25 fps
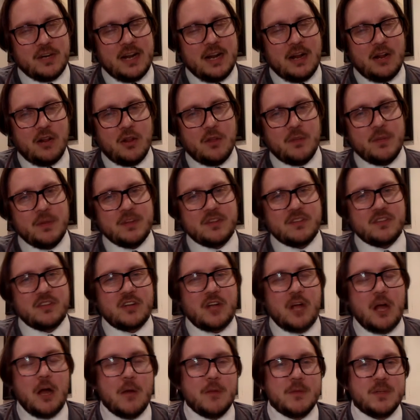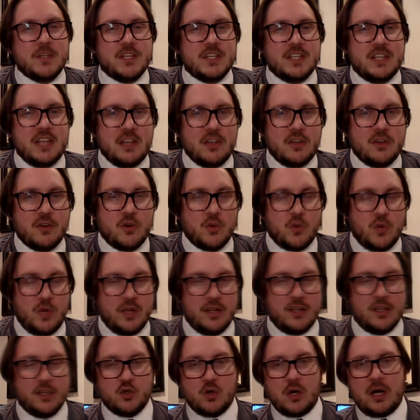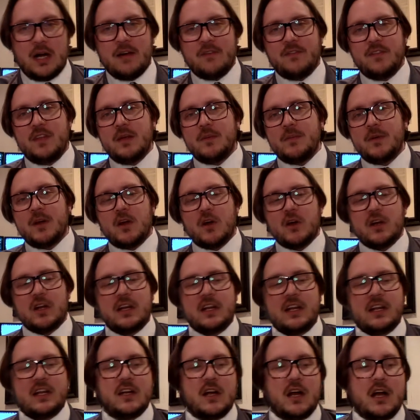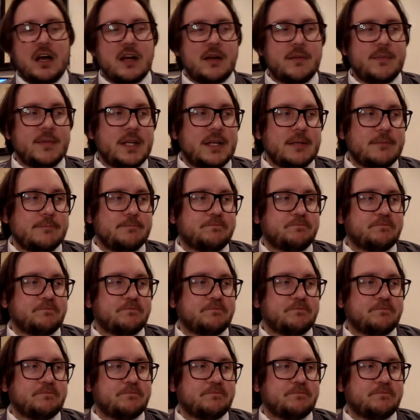elements come together to really drive the American economy.